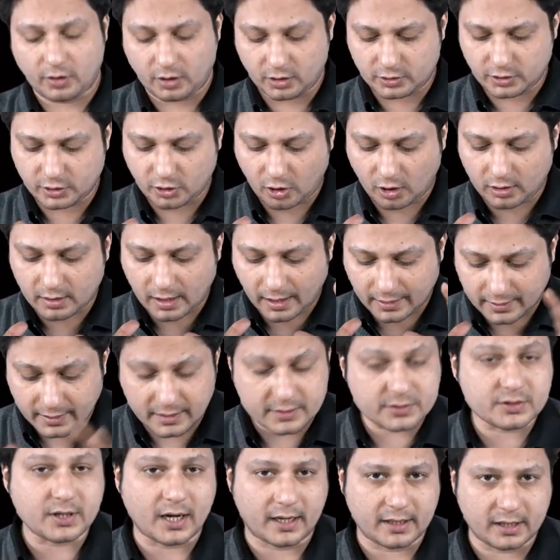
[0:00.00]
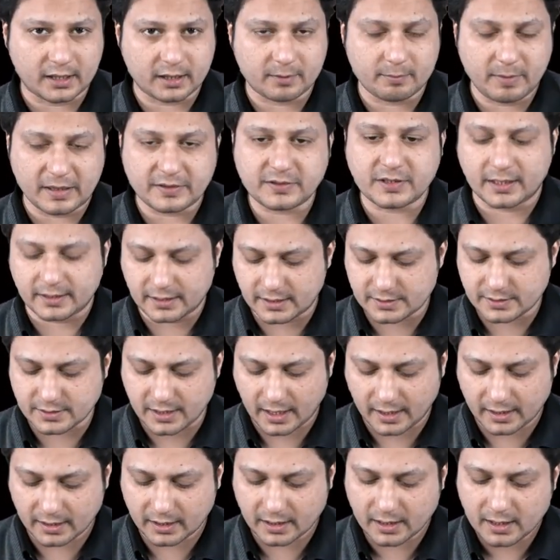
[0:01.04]
your understanding, basic
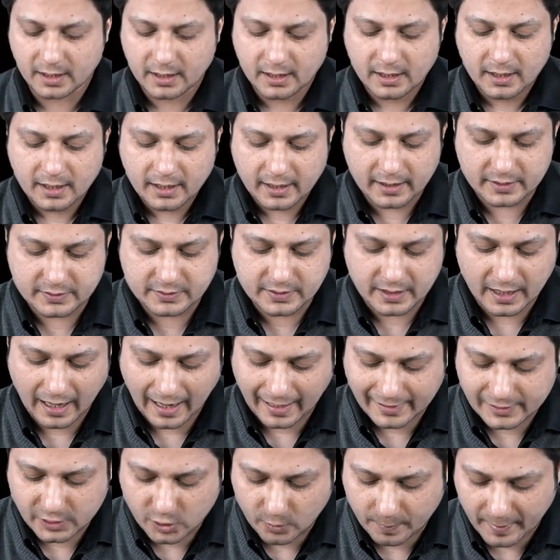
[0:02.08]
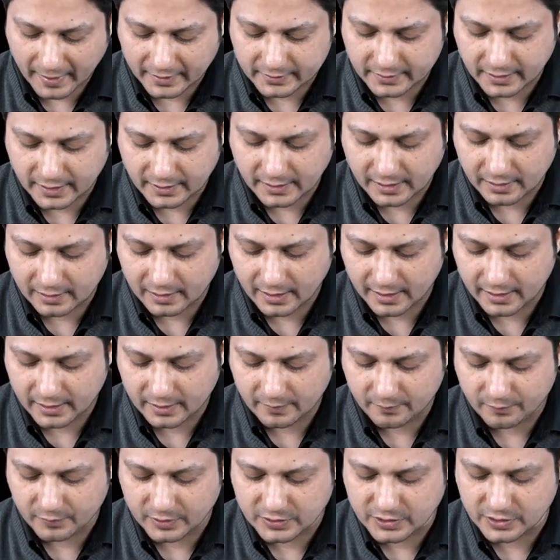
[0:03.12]
understanding. Is the iliopectineal
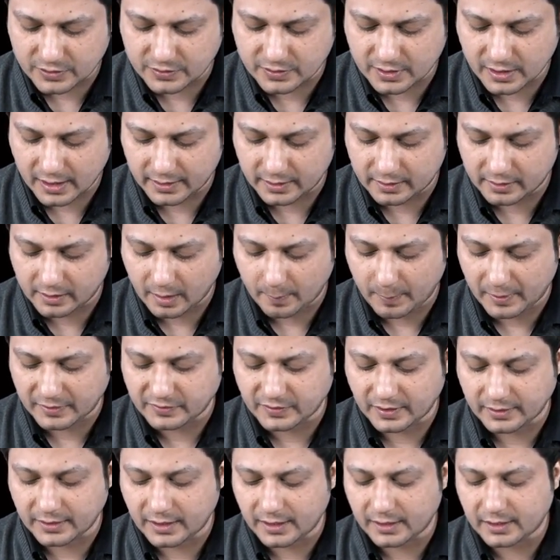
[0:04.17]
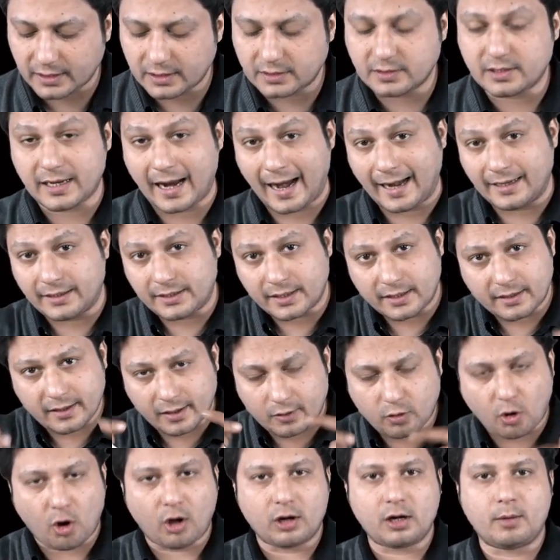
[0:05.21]
line, which is representing the anterior
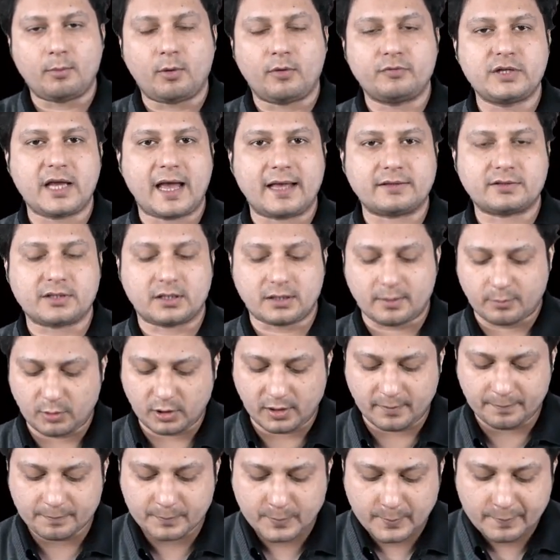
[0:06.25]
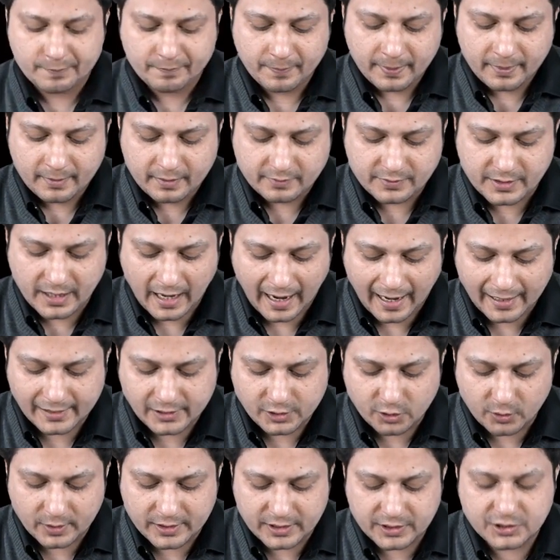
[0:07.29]
column of the acetabulum, the
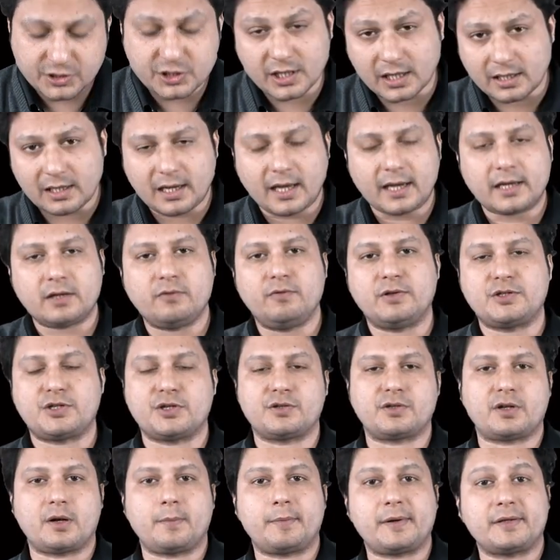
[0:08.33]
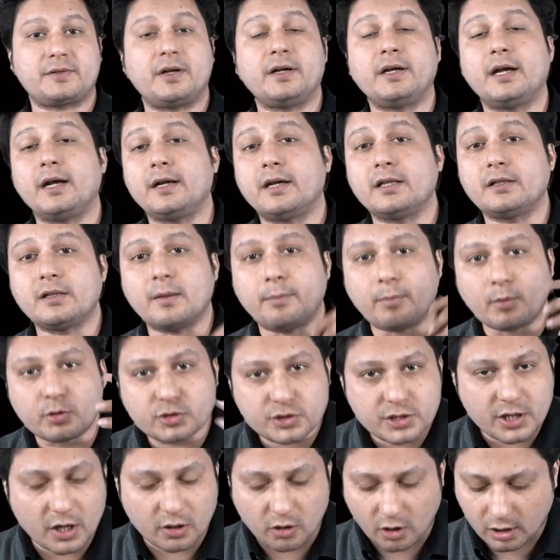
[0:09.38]
ilioischial line, which is representing the
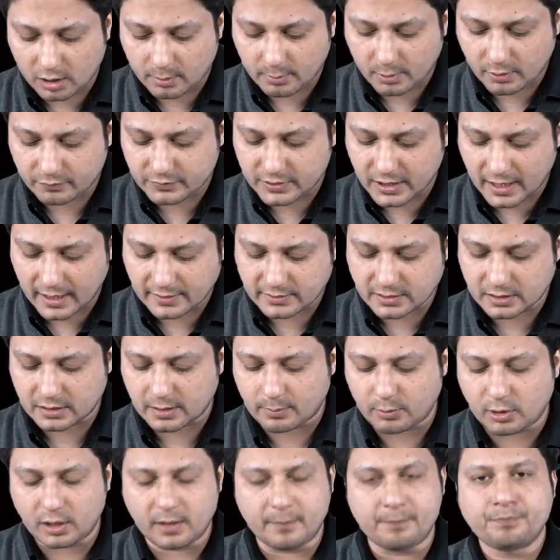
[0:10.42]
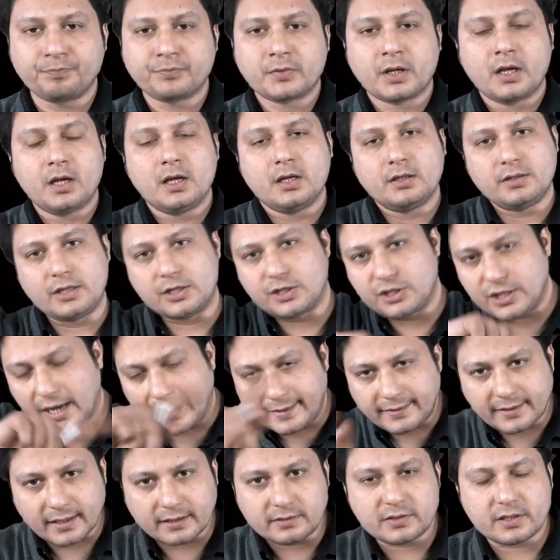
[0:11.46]
posterior column of the acetabulum, the
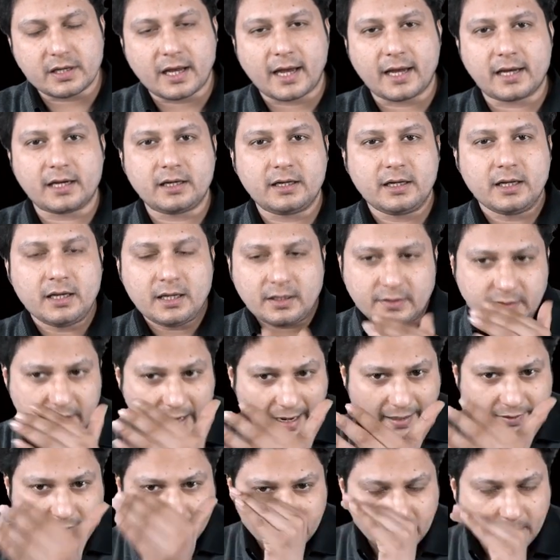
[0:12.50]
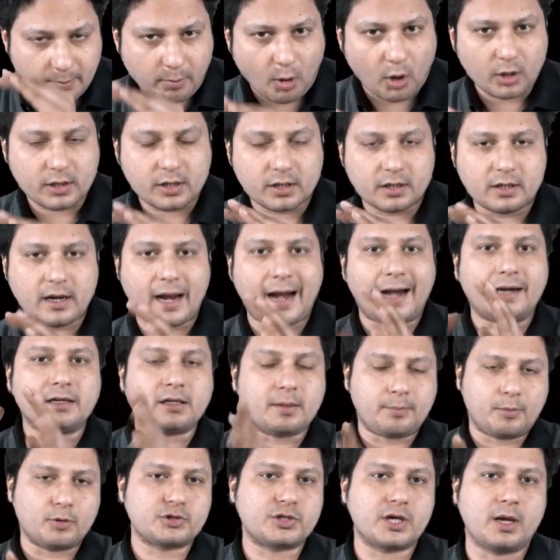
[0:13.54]
Shenton's line, the anterior border and the
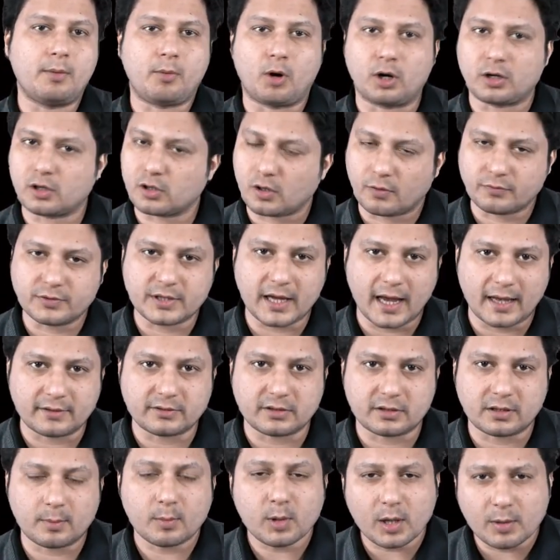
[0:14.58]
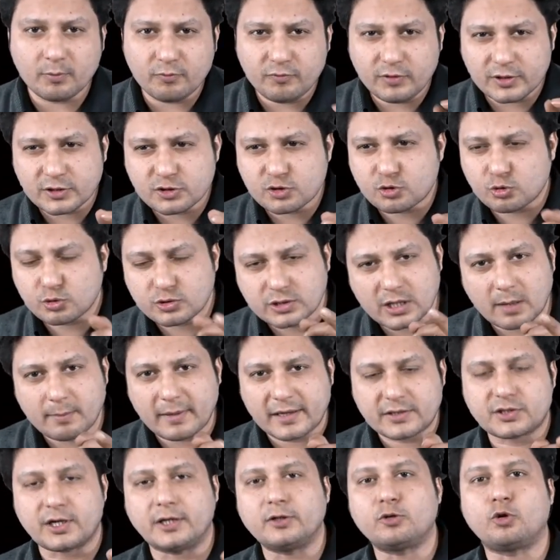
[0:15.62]
posterior border of the acetabulum, which to some
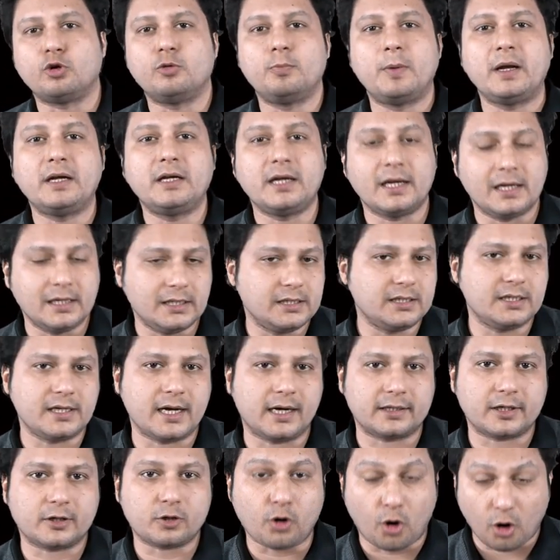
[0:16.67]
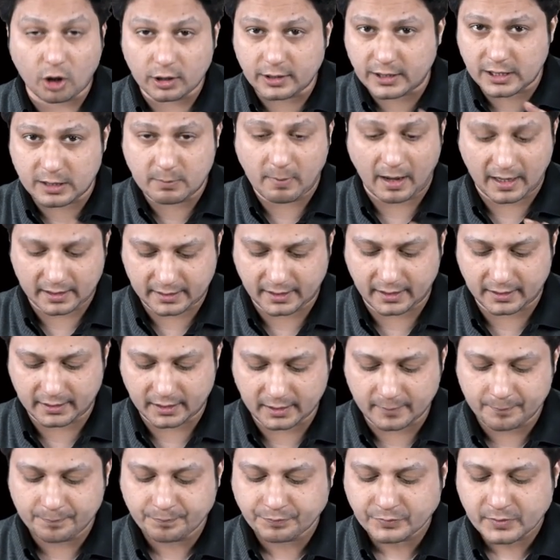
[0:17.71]
extent could be delineated or
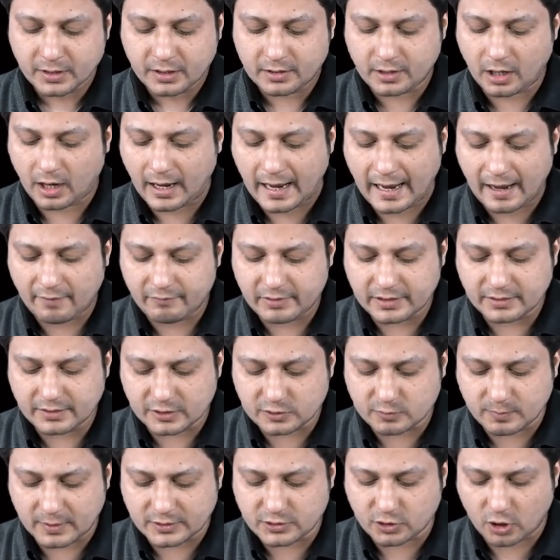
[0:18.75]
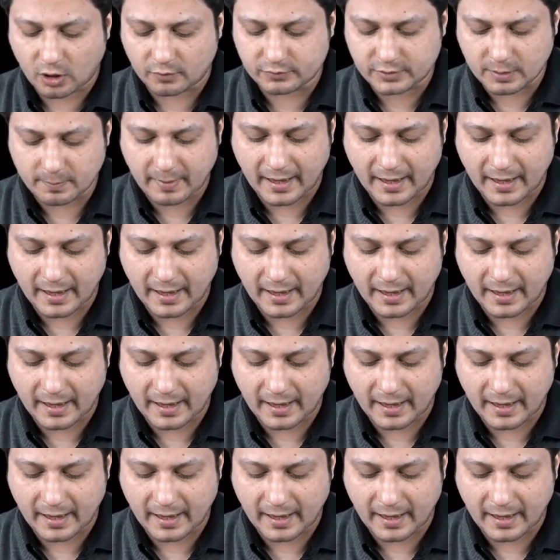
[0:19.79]
demarcated. Now, having this much of the